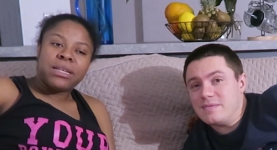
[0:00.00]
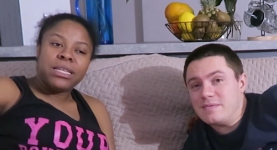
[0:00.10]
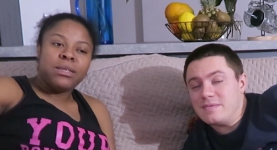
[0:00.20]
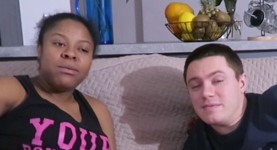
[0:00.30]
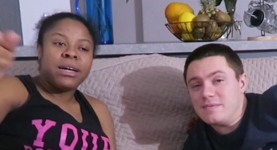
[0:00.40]

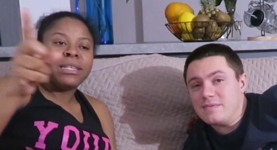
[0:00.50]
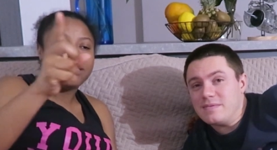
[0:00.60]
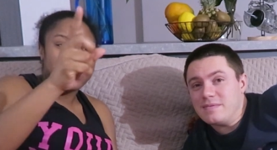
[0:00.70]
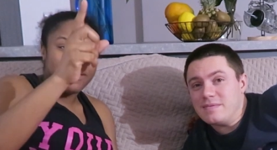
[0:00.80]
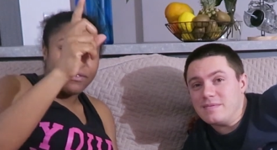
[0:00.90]
Speaker 1: that you
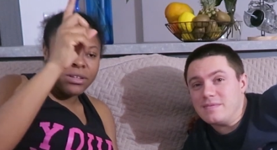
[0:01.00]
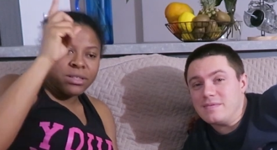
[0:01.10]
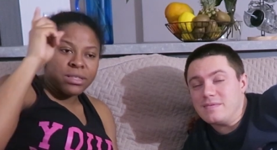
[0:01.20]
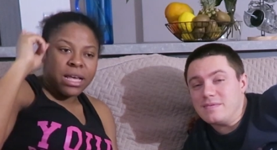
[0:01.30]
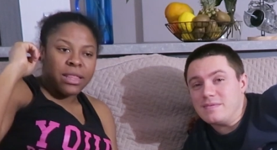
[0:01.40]
guys gave
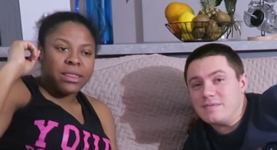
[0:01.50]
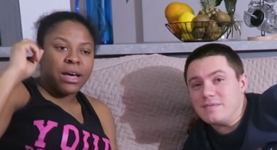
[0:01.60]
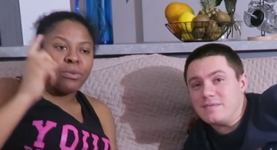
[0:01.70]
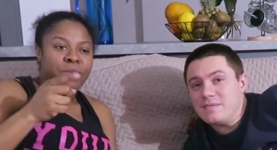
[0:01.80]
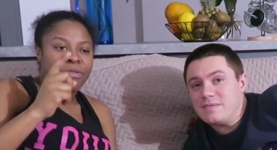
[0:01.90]
us and
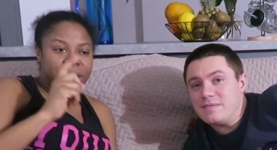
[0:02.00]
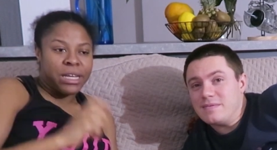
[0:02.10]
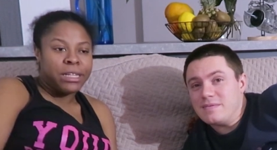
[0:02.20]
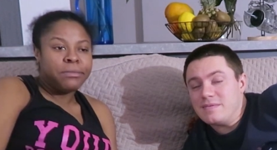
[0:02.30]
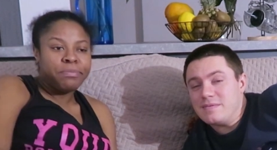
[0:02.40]
that we
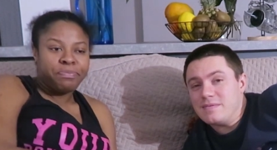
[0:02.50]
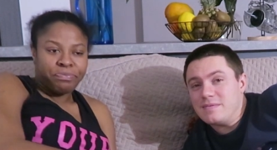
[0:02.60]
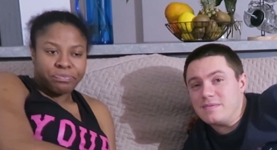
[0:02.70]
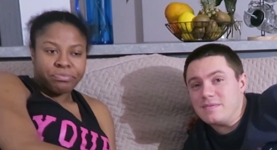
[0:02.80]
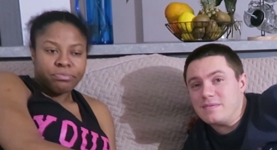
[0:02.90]
find
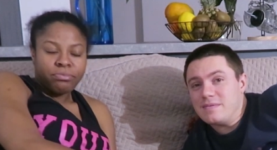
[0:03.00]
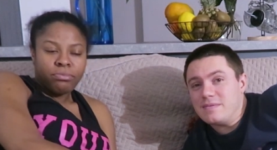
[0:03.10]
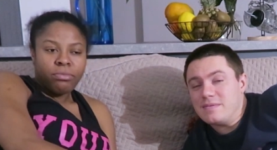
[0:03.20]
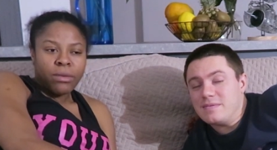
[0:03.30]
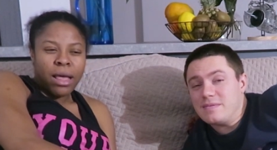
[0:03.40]

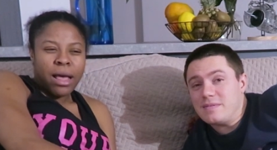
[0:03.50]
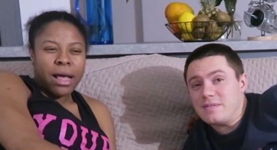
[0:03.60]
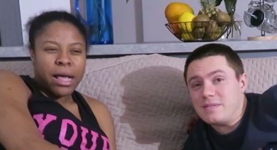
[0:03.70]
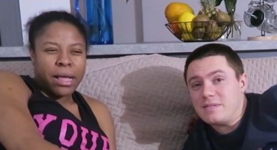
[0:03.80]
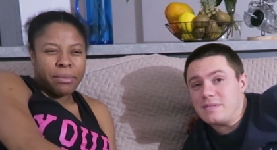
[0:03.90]

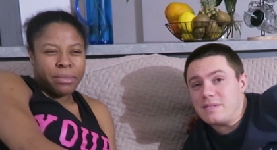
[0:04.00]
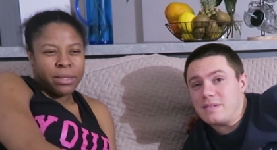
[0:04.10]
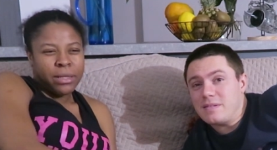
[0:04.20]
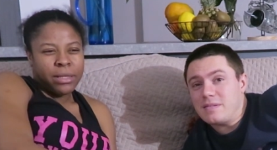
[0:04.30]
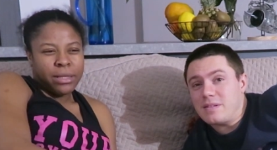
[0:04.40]
um
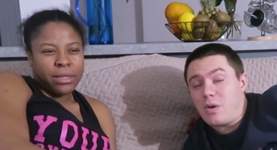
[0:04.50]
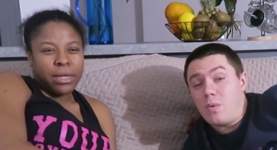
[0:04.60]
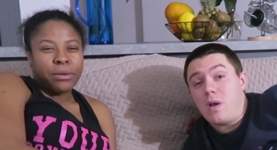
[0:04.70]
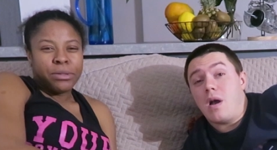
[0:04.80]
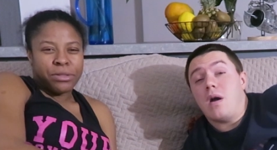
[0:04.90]

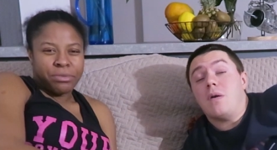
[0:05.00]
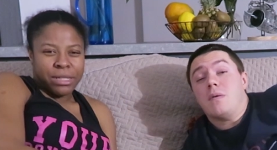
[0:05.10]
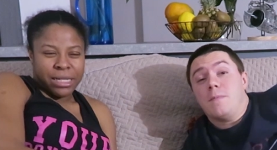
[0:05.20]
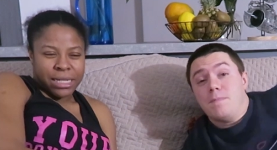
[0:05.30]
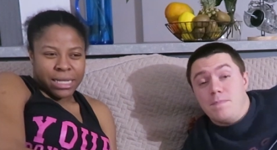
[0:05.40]
that yeah. was
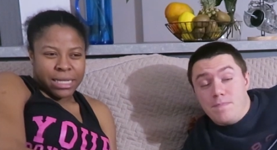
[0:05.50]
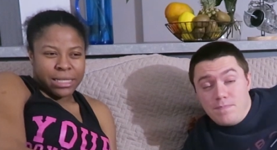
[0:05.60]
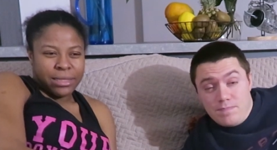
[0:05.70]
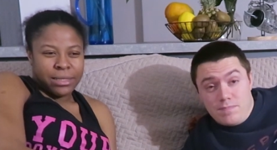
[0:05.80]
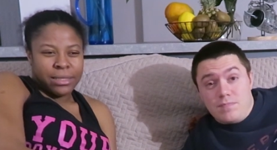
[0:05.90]
really
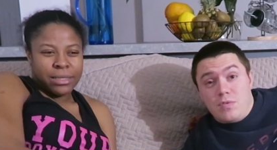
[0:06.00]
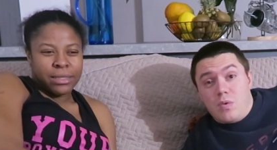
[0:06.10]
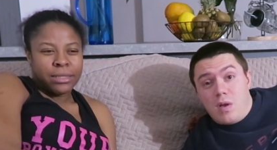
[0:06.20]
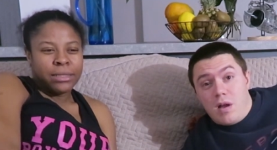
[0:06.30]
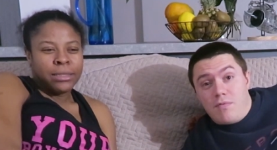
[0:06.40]
nice.
Speaker 2: Mm -hmm.
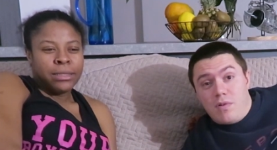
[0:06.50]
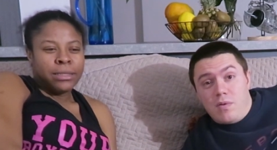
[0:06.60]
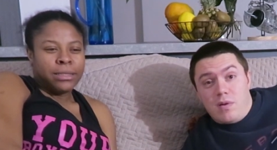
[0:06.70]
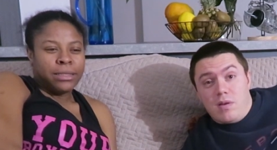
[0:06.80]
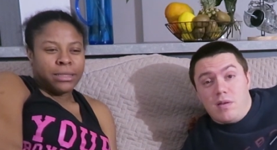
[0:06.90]
We are
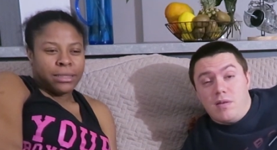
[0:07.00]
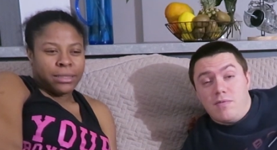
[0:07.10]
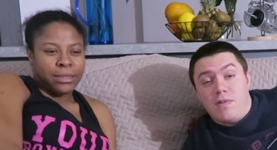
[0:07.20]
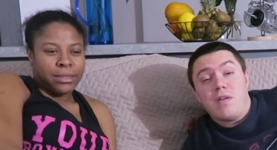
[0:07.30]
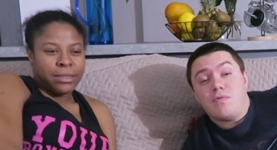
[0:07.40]
very
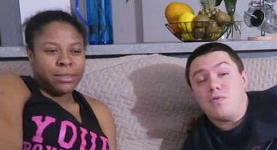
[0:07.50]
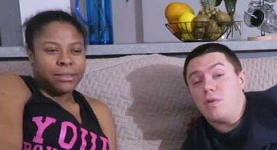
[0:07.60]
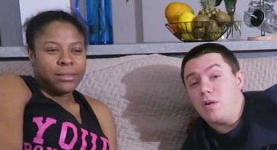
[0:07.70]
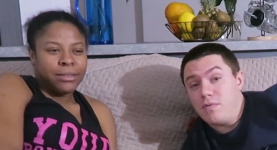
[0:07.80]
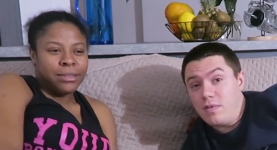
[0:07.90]
yeah.
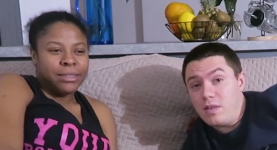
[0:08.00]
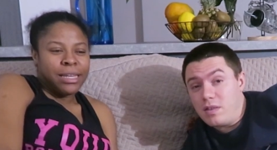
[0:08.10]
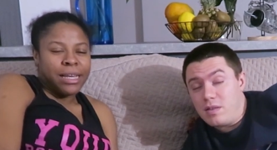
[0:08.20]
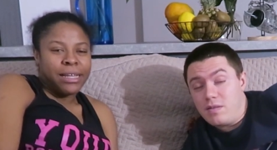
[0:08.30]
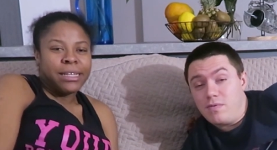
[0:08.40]
thankful
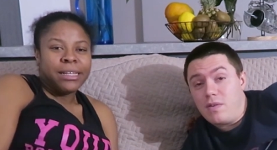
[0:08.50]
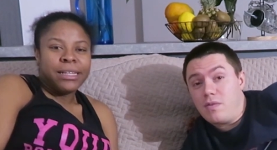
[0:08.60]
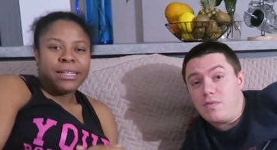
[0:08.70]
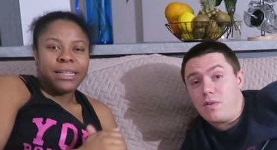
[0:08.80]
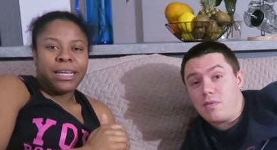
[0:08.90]
Yeah.
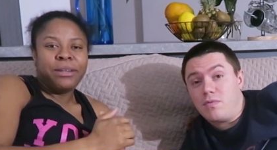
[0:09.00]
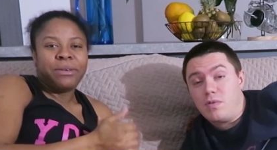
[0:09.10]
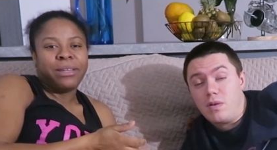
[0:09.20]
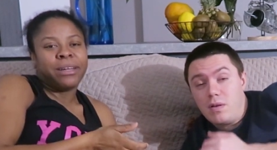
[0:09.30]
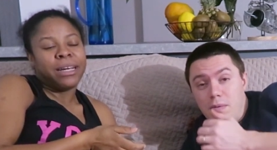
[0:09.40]
Thankful.
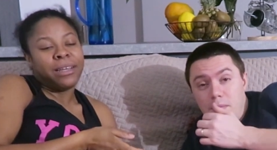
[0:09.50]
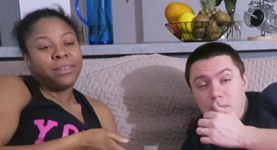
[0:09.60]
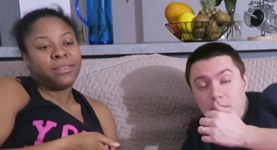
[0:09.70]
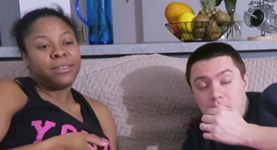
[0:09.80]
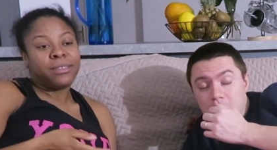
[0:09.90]
Speaker 1: Anyway, you
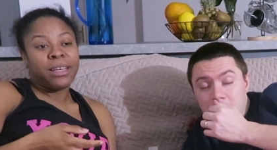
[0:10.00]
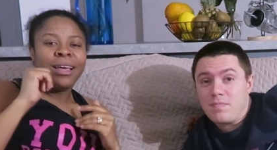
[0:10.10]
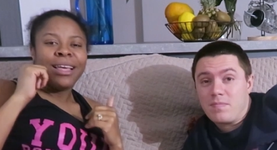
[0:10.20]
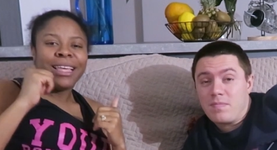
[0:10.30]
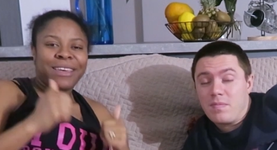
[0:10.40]
guys,
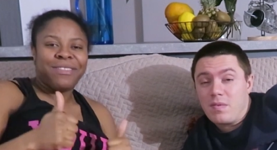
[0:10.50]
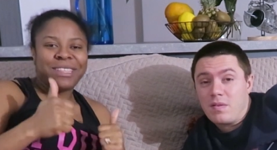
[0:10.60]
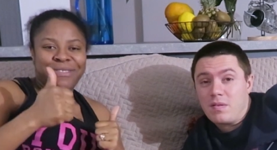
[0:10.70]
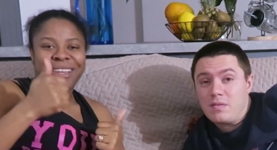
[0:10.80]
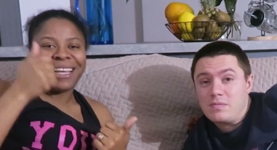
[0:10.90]
give
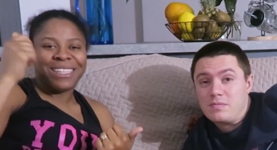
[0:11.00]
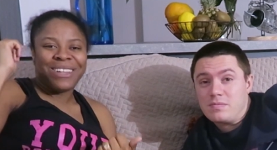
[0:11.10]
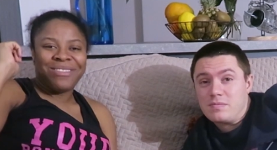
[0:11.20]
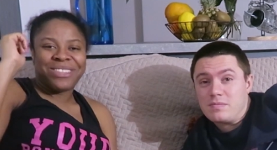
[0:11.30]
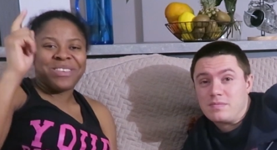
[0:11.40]
this video a
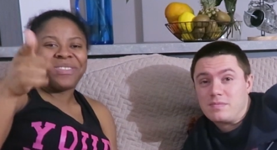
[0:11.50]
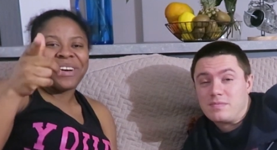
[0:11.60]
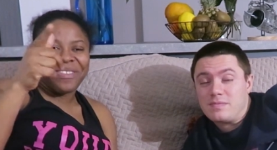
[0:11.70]
thumbs up,